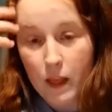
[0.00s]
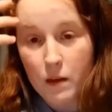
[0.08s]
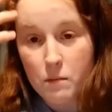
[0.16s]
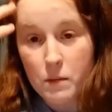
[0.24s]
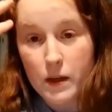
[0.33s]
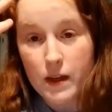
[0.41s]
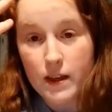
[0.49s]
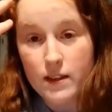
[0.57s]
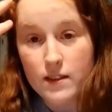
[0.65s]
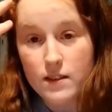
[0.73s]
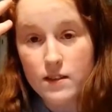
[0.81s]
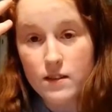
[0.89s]

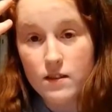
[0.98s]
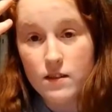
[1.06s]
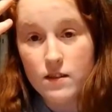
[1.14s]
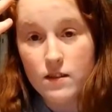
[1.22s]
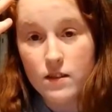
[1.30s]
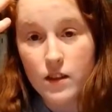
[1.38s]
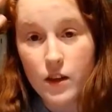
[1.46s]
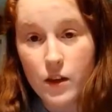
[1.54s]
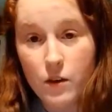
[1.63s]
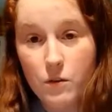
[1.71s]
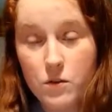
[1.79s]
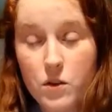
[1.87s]
But,
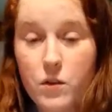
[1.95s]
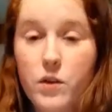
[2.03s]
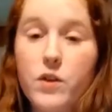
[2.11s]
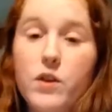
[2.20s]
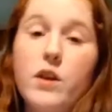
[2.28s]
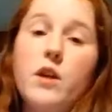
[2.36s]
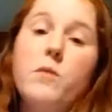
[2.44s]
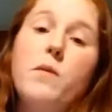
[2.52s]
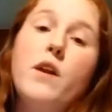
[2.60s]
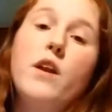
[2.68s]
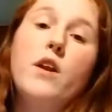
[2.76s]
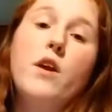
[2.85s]
so you're going to
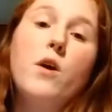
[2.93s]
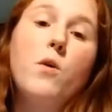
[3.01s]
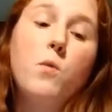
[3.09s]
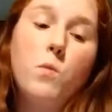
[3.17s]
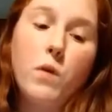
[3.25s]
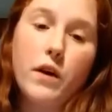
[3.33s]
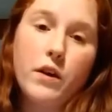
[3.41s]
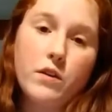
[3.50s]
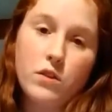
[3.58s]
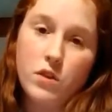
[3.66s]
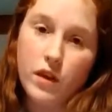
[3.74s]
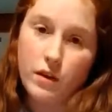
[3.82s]
want to know what you're
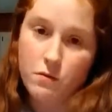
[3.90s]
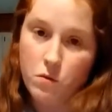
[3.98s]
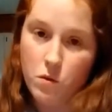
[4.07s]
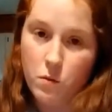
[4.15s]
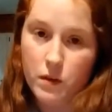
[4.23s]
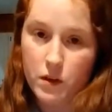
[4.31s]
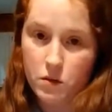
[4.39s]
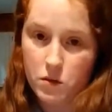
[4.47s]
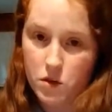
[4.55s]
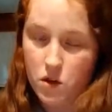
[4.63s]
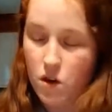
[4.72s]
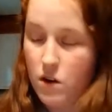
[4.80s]
looking for when you
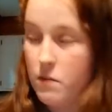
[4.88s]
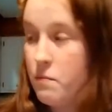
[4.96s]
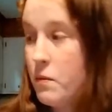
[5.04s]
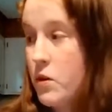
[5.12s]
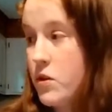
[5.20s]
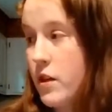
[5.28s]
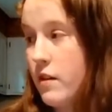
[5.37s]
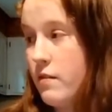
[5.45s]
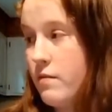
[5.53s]
start. Mercy.